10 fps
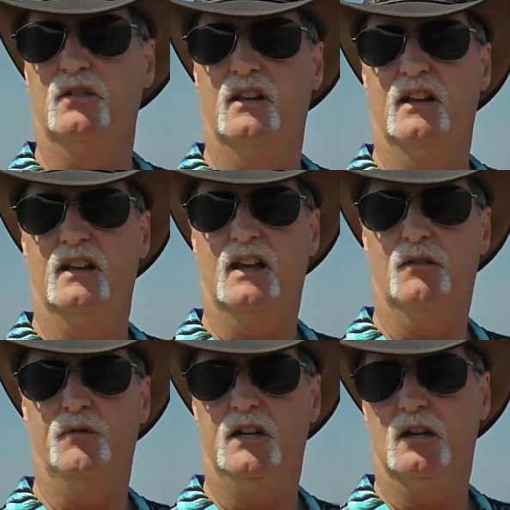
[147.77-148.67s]
the
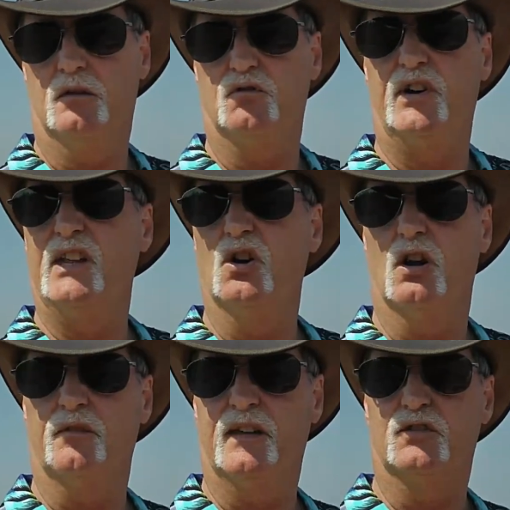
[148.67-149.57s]
uh, video I've already
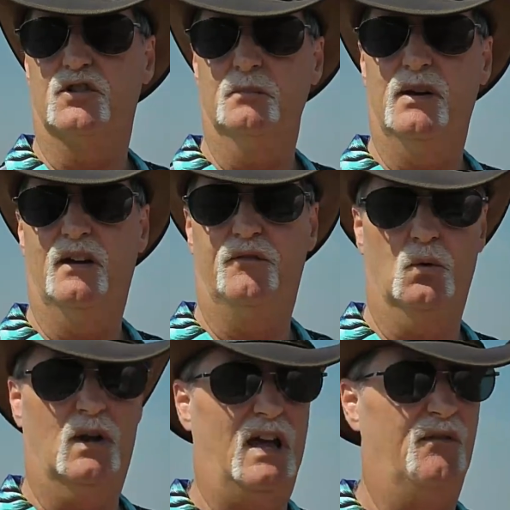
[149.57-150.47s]
got of that trip if
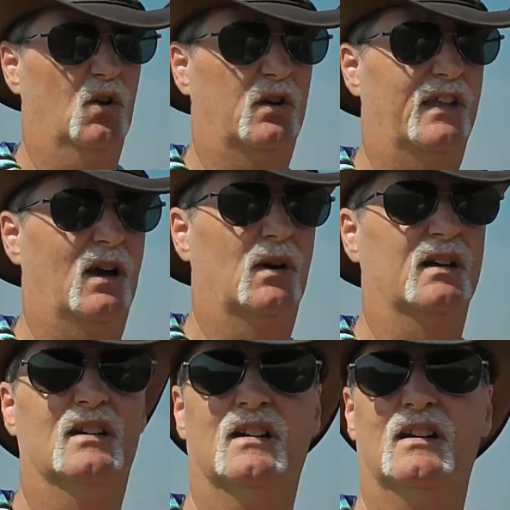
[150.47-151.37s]
you want to have a look at that one.